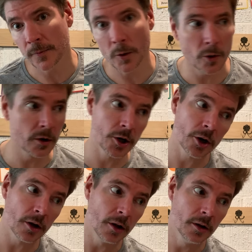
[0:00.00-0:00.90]
or a
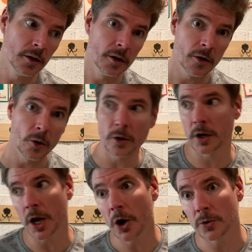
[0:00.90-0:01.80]
girl or a
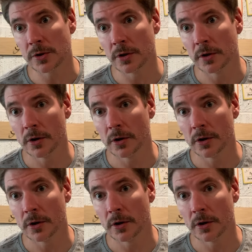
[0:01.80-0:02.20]
ghost